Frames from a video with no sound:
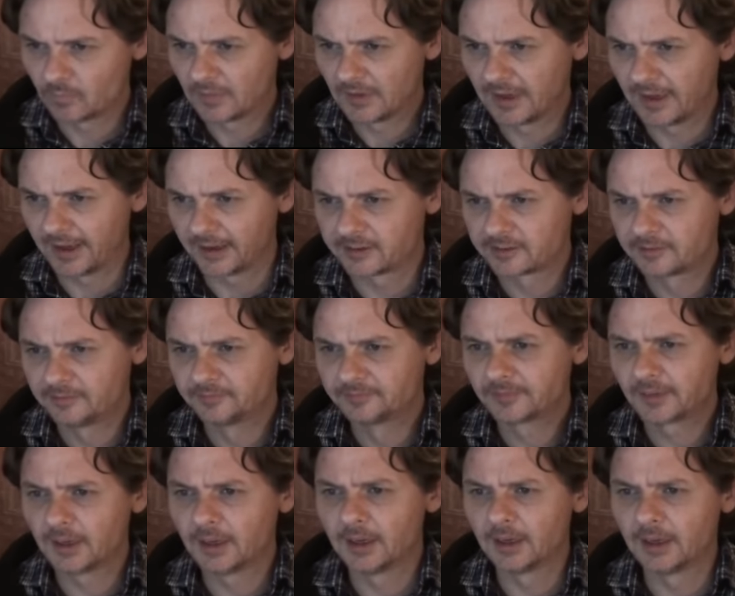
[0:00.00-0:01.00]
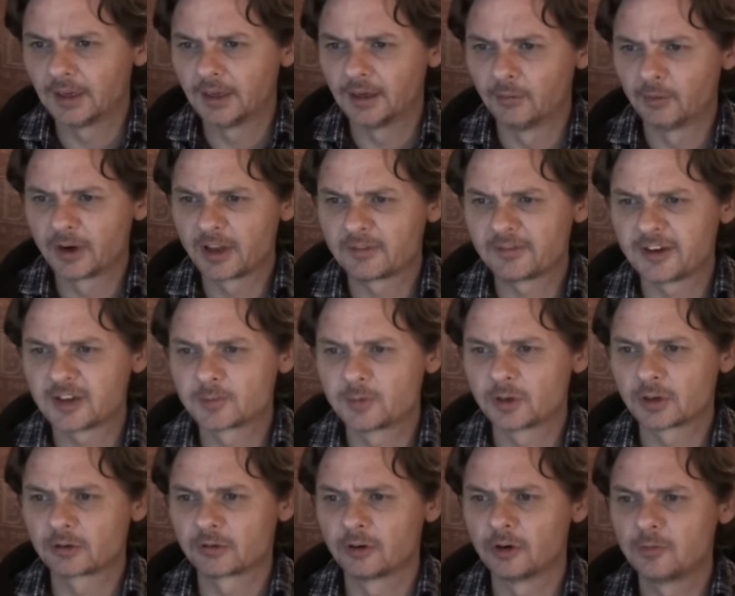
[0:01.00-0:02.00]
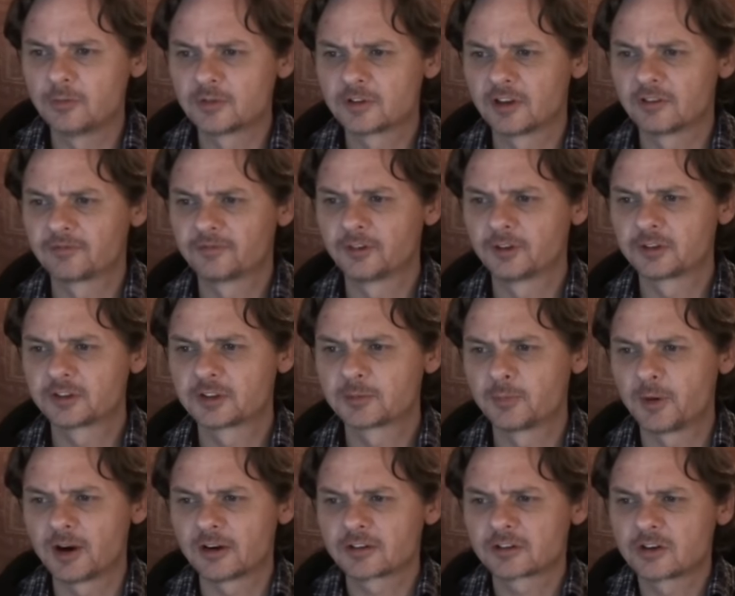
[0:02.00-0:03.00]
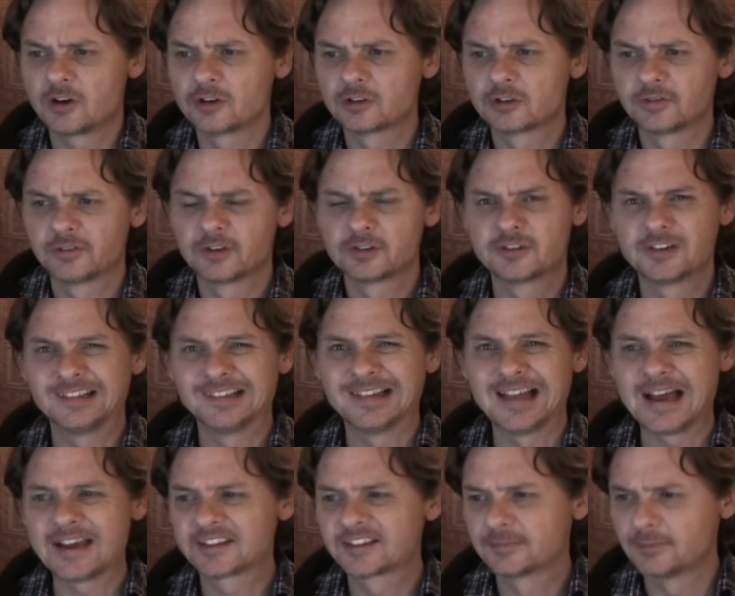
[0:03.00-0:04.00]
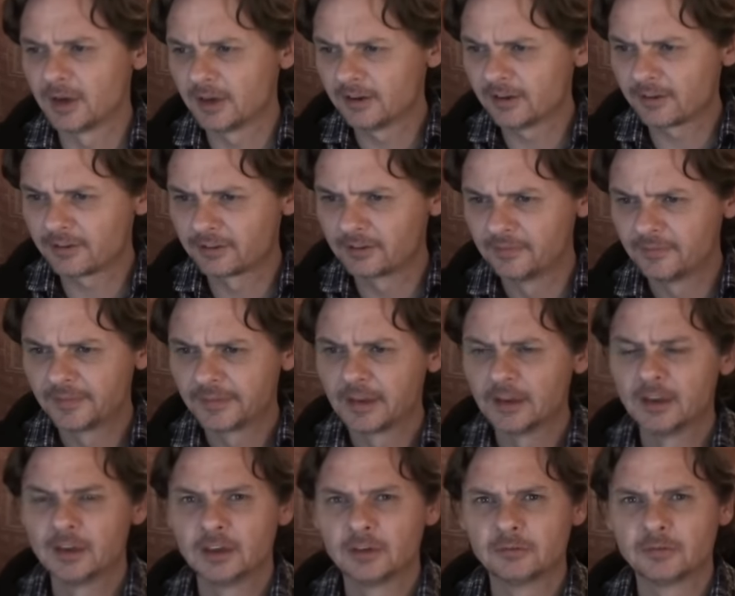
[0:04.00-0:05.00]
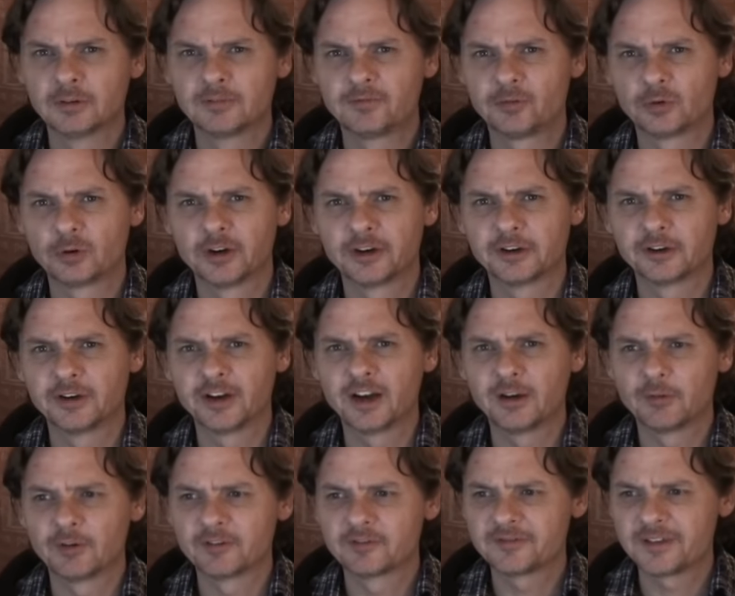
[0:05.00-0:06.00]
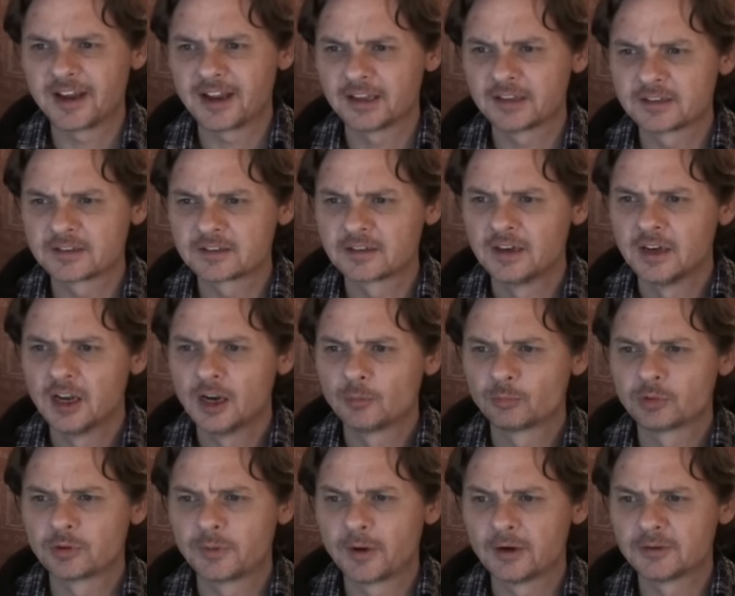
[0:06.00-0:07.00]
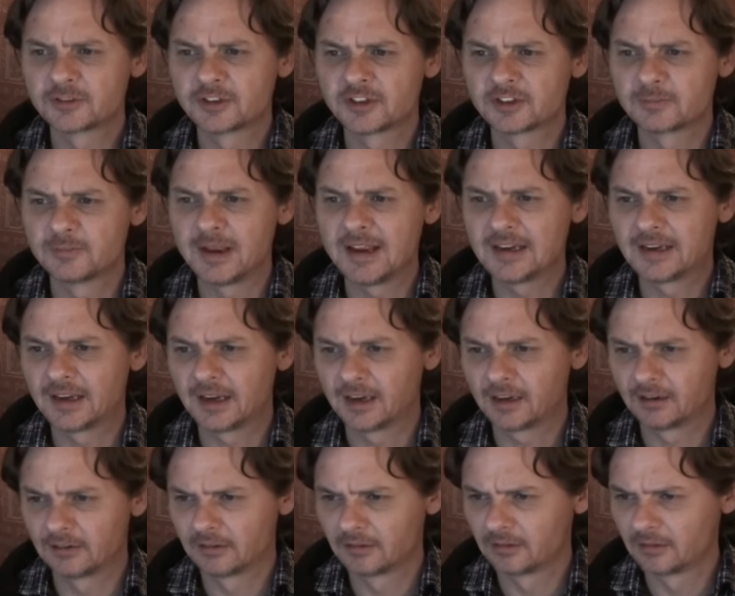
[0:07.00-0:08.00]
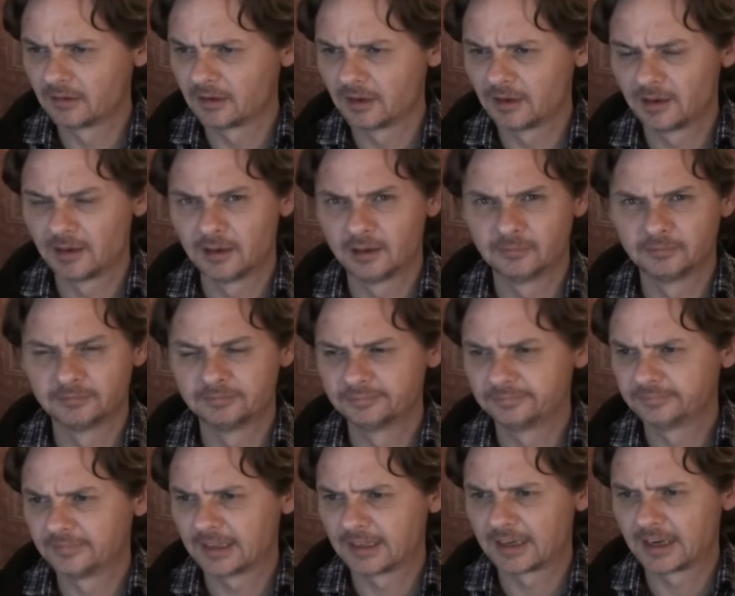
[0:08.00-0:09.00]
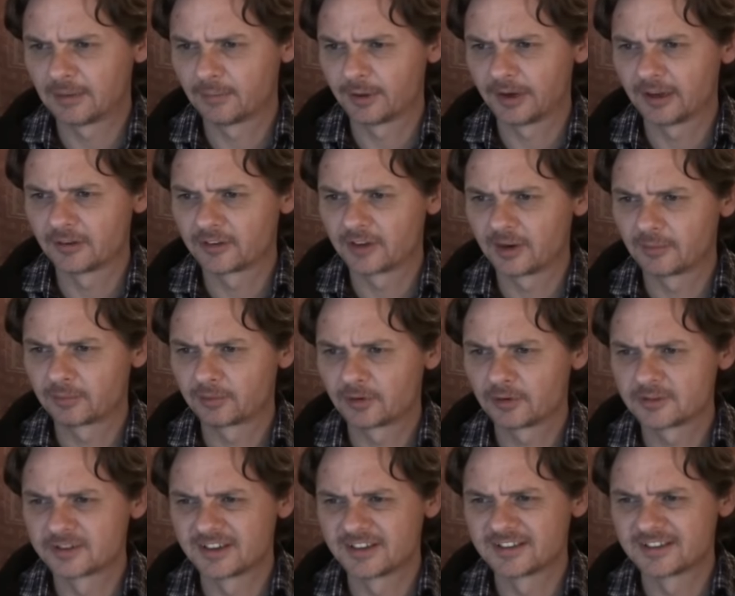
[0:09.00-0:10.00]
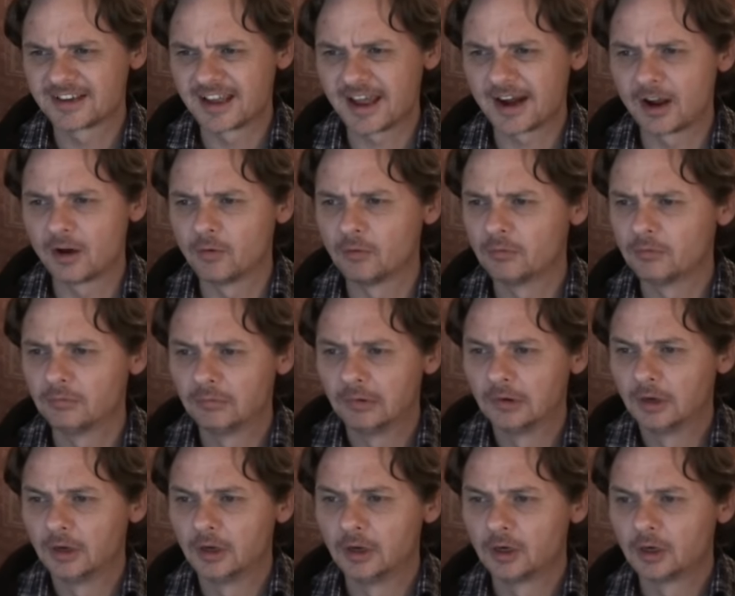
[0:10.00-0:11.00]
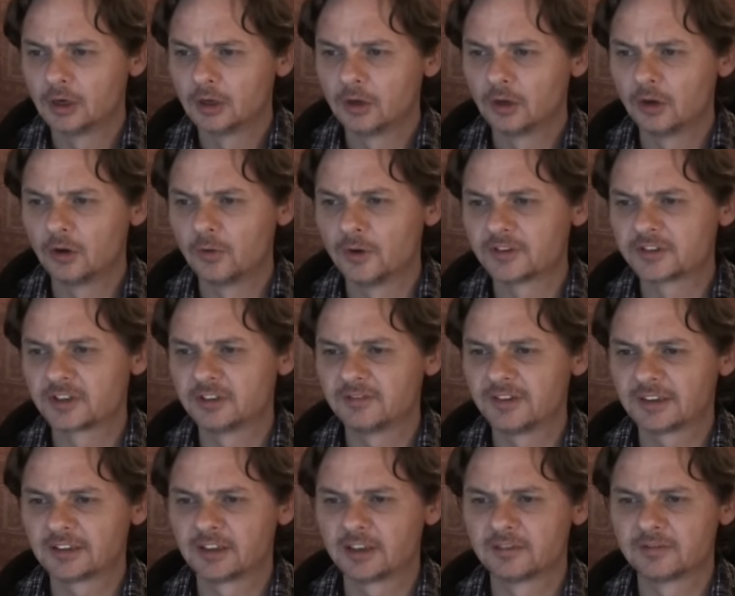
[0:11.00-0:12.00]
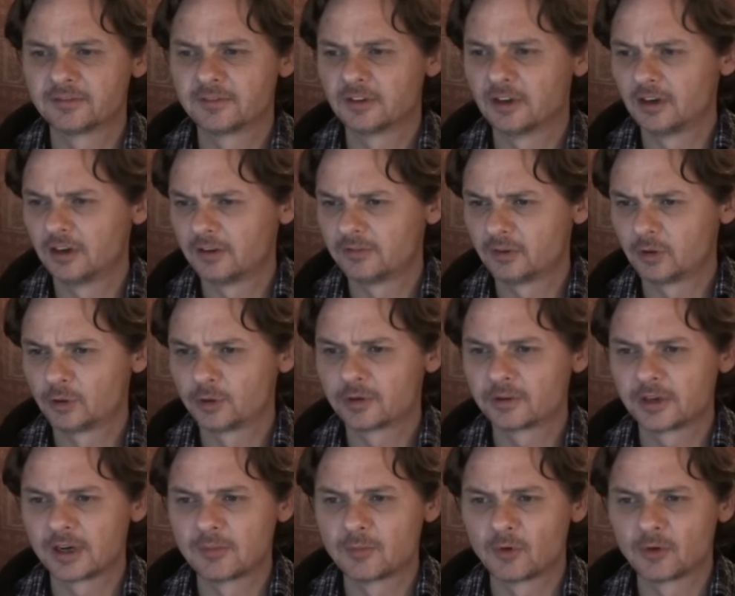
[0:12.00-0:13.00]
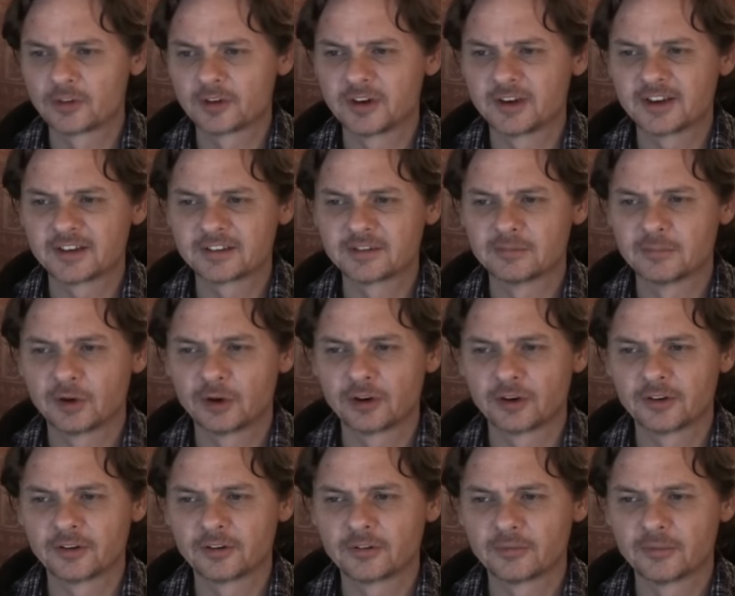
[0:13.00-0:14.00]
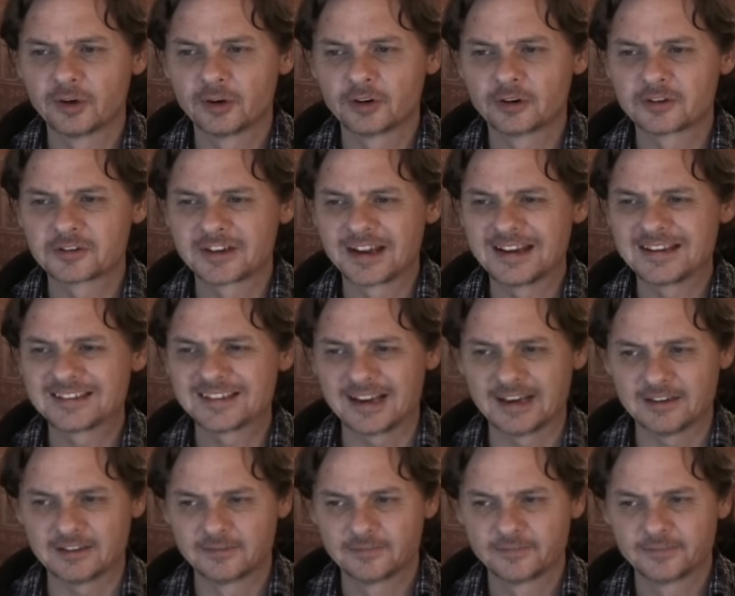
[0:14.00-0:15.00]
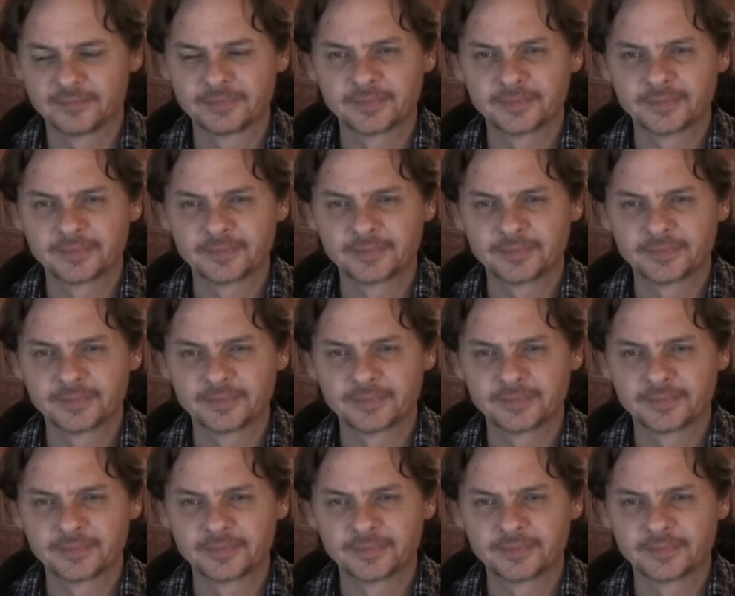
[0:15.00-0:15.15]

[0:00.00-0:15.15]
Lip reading: Yes. One of the Facebook groups that first sparked controversy last month, with 481 fans, proposes making, I can't pronounce that, Prozenzano, who was convicted of ordering more than a dozen murders, a saint.